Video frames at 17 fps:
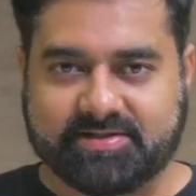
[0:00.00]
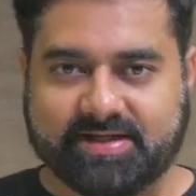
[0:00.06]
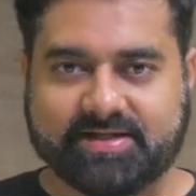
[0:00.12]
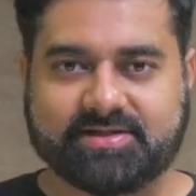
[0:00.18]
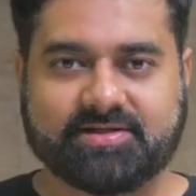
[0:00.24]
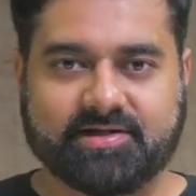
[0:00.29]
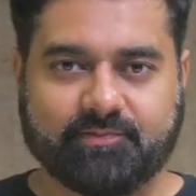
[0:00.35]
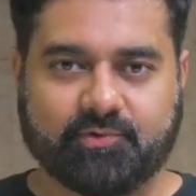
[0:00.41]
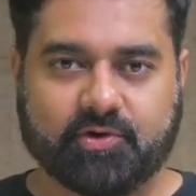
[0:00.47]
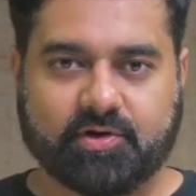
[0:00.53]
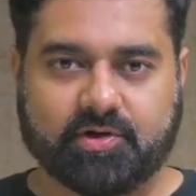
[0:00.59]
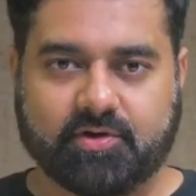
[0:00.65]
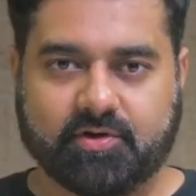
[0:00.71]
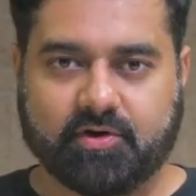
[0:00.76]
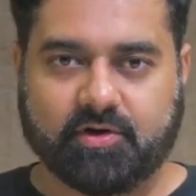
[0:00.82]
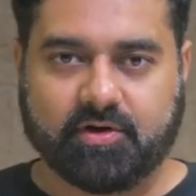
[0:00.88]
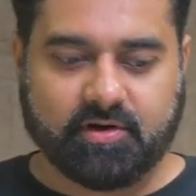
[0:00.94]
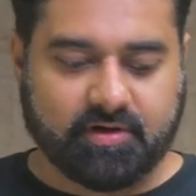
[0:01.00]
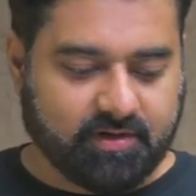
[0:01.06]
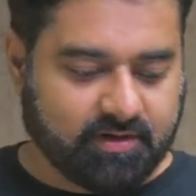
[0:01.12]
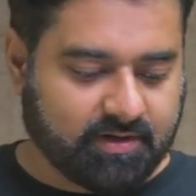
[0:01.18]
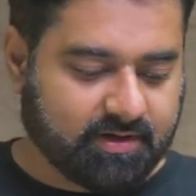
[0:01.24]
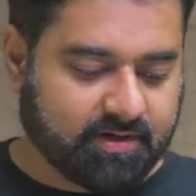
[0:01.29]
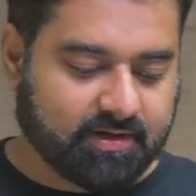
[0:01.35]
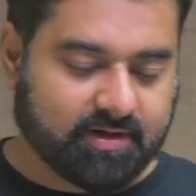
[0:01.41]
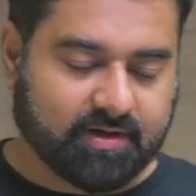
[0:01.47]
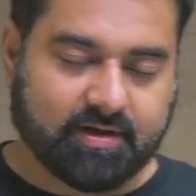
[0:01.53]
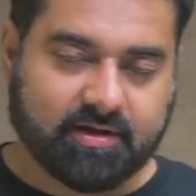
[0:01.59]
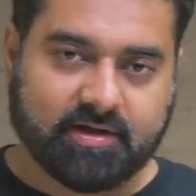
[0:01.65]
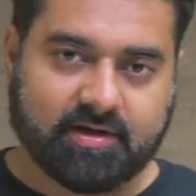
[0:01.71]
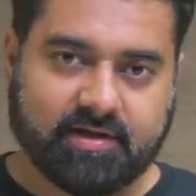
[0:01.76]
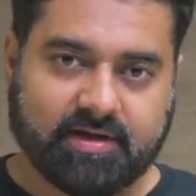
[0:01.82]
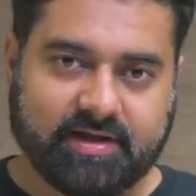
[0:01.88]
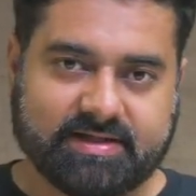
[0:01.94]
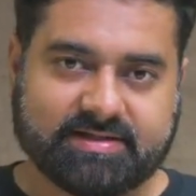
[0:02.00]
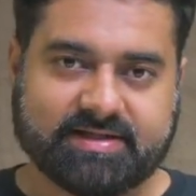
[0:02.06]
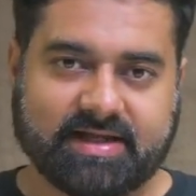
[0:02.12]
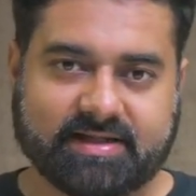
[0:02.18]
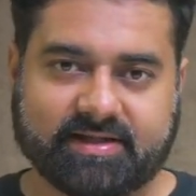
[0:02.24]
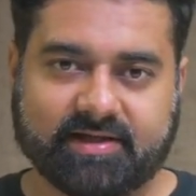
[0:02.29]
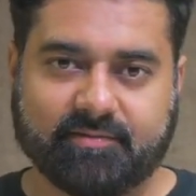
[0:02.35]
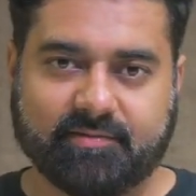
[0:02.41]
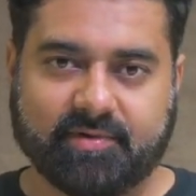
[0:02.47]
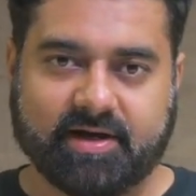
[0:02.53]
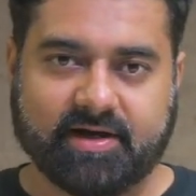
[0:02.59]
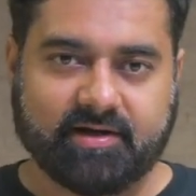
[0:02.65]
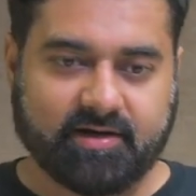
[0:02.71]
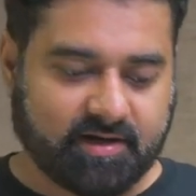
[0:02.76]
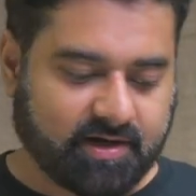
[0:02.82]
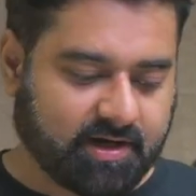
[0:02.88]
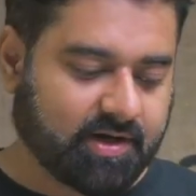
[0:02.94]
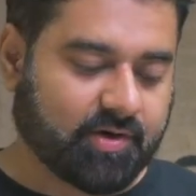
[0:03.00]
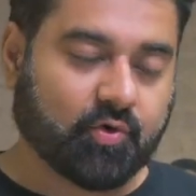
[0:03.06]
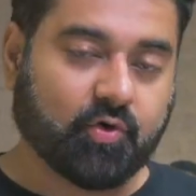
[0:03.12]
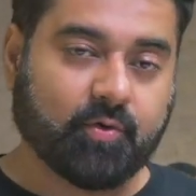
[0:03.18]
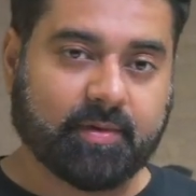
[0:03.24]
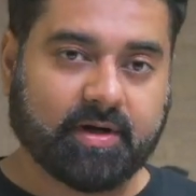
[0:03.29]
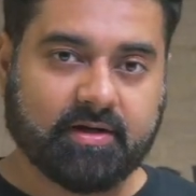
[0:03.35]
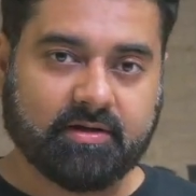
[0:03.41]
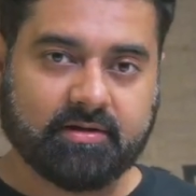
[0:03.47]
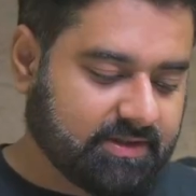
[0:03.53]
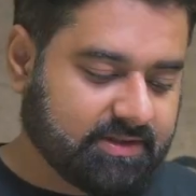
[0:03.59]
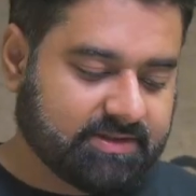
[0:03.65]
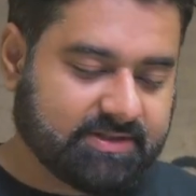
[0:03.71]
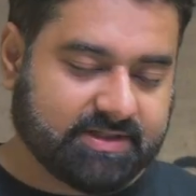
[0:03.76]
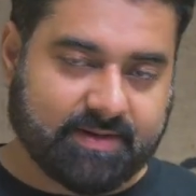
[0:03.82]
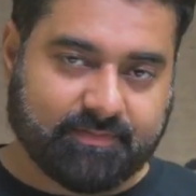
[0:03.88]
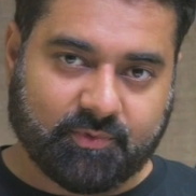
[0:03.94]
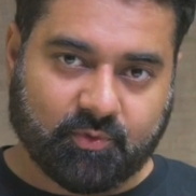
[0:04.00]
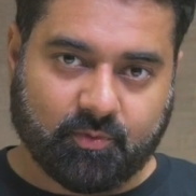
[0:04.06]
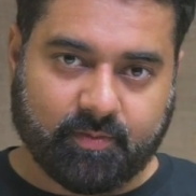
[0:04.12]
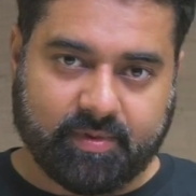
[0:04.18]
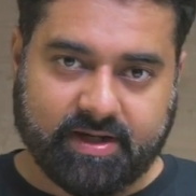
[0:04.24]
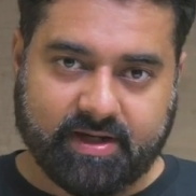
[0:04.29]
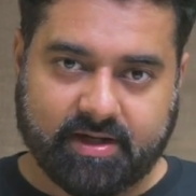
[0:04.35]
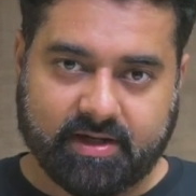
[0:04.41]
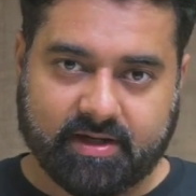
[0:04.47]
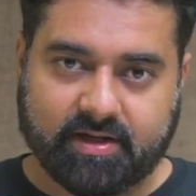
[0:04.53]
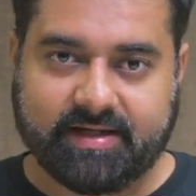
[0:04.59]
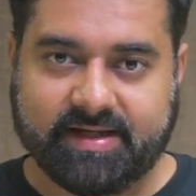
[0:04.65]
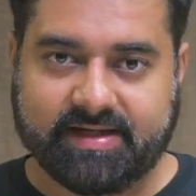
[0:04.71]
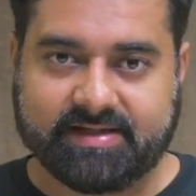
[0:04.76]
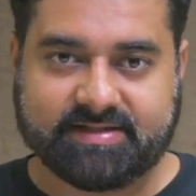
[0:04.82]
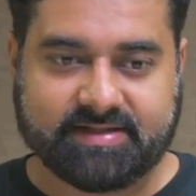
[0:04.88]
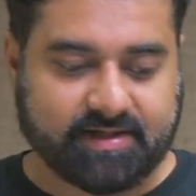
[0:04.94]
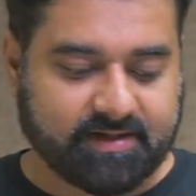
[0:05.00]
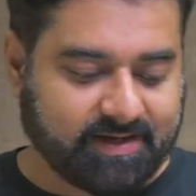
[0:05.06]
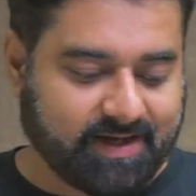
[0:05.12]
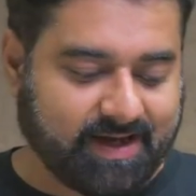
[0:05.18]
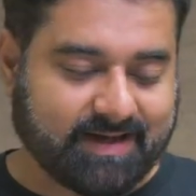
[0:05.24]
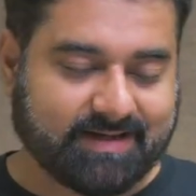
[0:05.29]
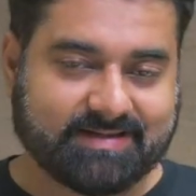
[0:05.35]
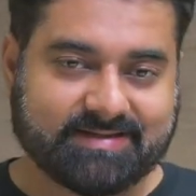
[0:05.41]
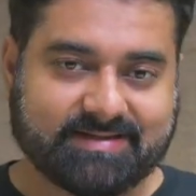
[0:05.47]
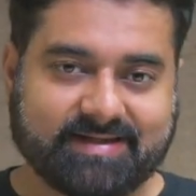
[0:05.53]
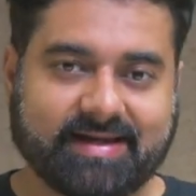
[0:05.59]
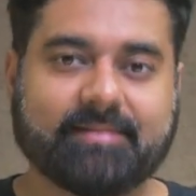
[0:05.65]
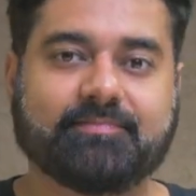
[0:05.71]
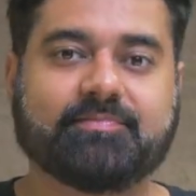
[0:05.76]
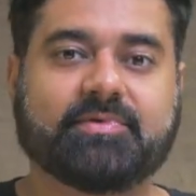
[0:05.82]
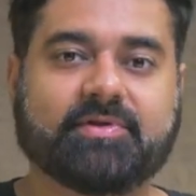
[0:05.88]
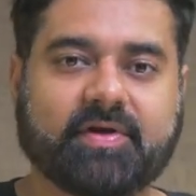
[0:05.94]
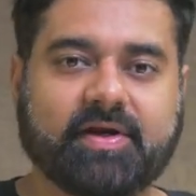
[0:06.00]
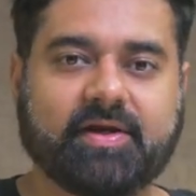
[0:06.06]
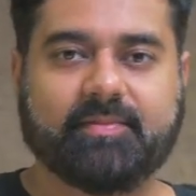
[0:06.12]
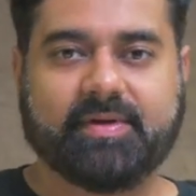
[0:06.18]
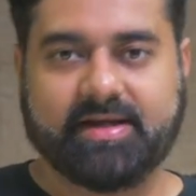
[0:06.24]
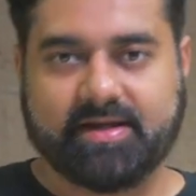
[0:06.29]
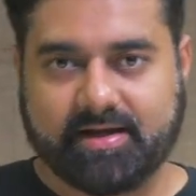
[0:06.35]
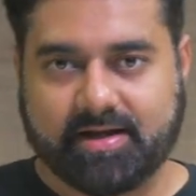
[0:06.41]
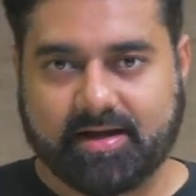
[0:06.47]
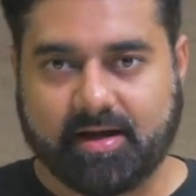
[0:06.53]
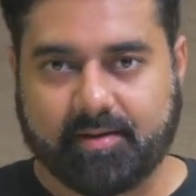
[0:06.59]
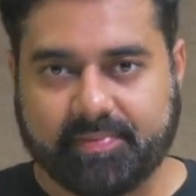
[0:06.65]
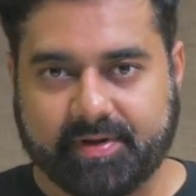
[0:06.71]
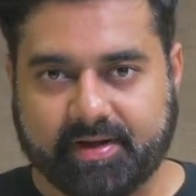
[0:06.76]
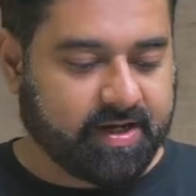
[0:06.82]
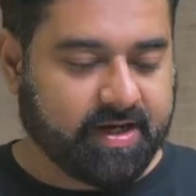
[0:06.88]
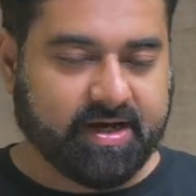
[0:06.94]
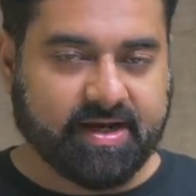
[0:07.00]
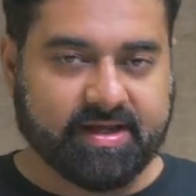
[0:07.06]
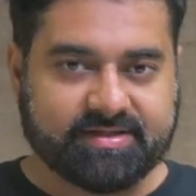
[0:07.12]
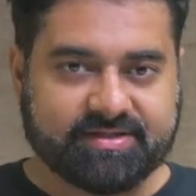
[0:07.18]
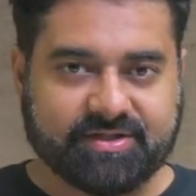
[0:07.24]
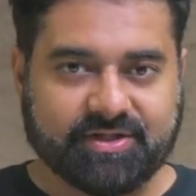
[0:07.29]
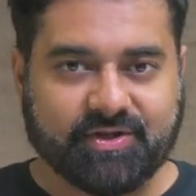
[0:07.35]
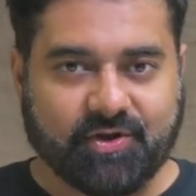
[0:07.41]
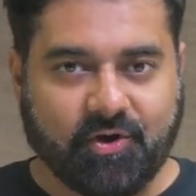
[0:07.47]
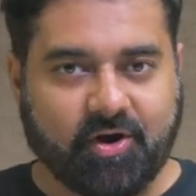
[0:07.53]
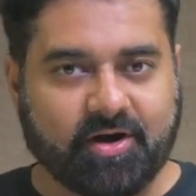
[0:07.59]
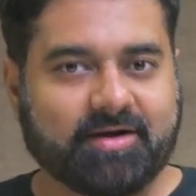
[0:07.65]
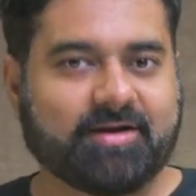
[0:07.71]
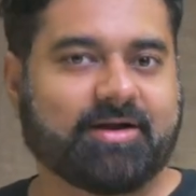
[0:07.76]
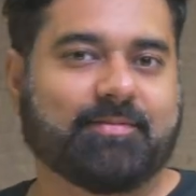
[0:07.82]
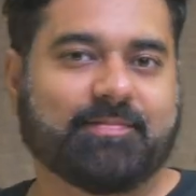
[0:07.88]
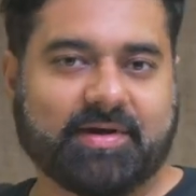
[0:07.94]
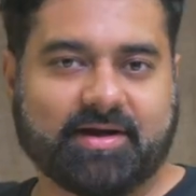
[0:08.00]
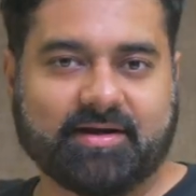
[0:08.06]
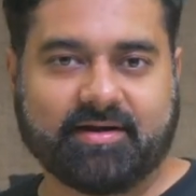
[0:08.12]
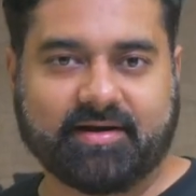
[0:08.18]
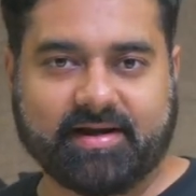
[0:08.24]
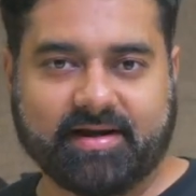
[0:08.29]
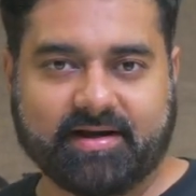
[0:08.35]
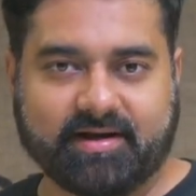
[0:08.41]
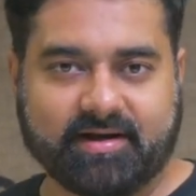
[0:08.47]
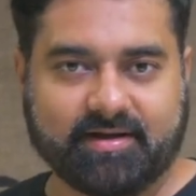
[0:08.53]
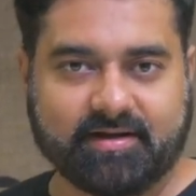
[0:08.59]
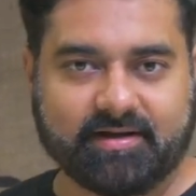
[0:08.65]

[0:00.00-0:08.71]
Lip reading: tasting protocol is nothing but aroma, step 2 being tasting, and step 3 being cupping. It is not cupping directly.